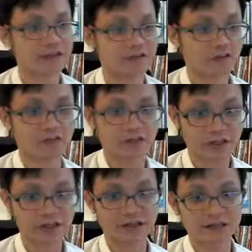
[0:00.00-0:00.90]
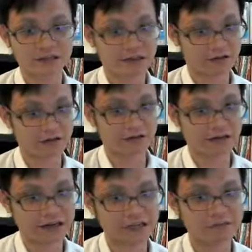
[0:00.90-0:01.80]
if you hear the sound in your
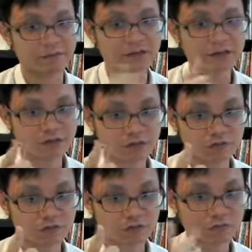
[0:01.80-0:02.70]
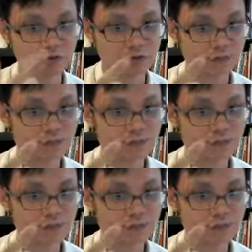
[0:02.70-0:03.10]
heart, it will be loop doop,